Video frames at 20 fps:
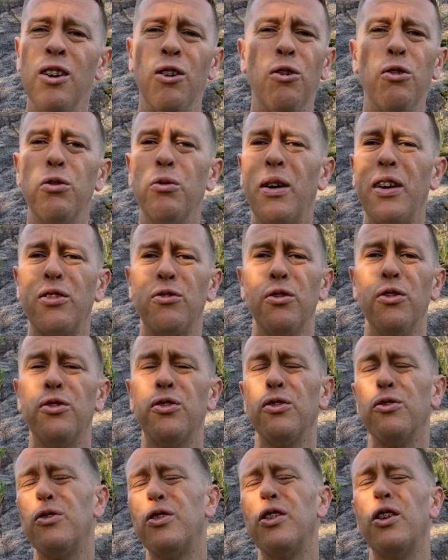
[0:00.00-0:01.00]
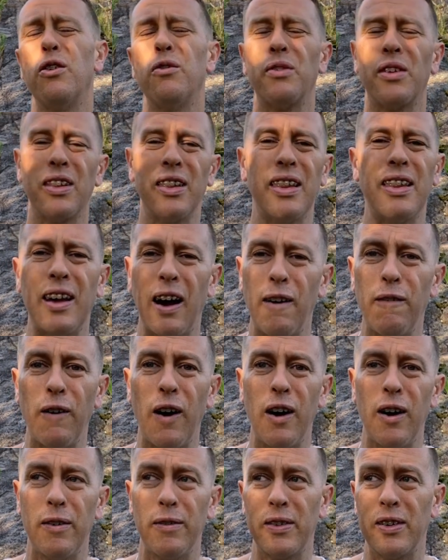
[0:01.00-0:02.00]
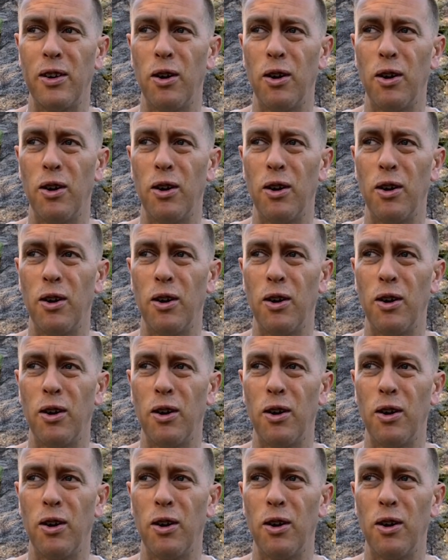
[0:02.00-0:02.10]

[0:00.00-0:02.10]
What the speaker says: all the way through to, you know I